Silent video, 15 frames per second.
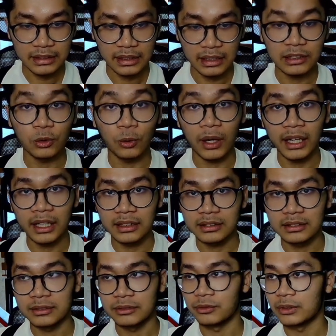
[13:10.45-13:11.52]
in the
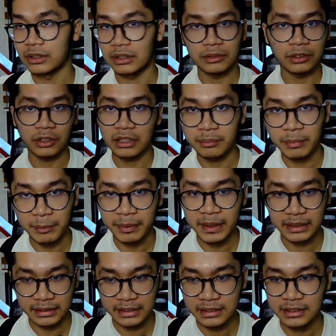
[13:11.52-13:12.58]
wild, not in my
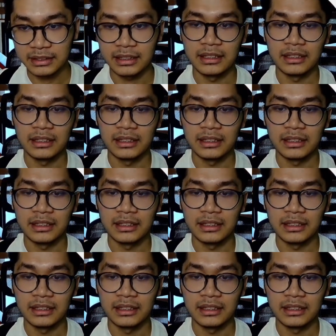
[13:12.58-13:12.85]
practice,